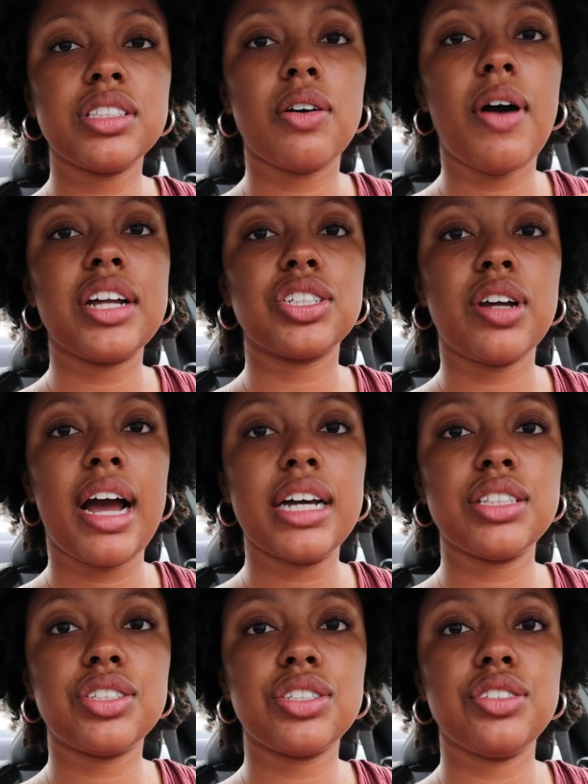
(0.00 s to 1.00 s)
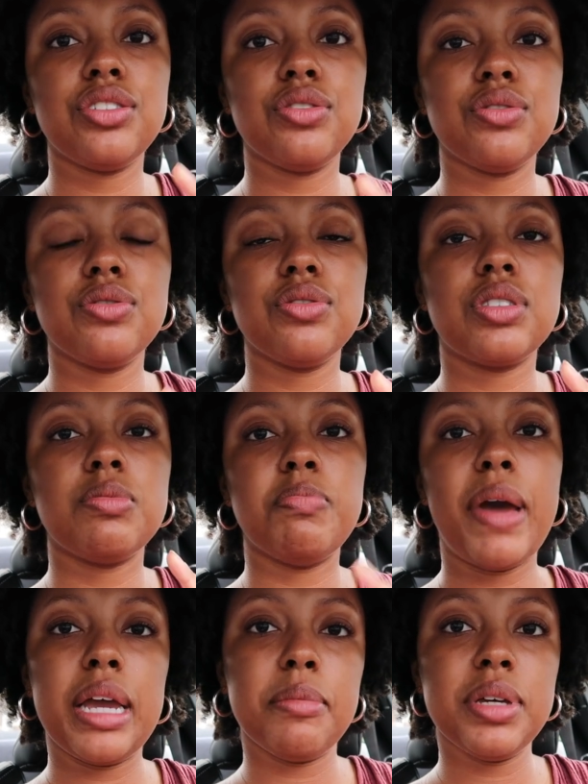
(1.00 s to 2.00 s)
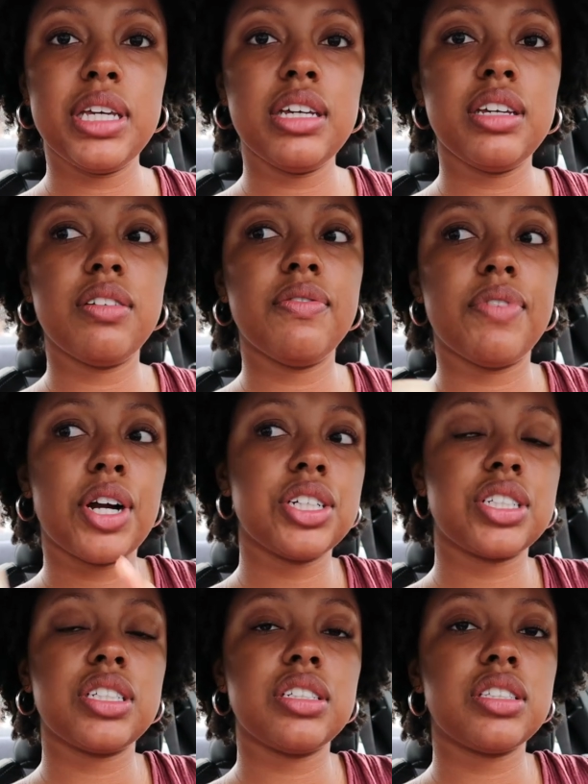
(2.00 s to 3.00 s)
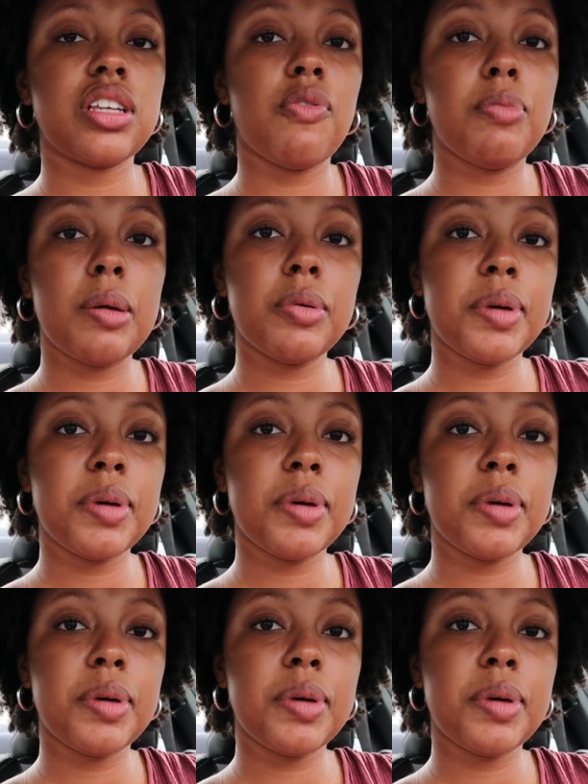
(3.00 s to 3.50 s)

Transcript: so I try to use baby versions of bubble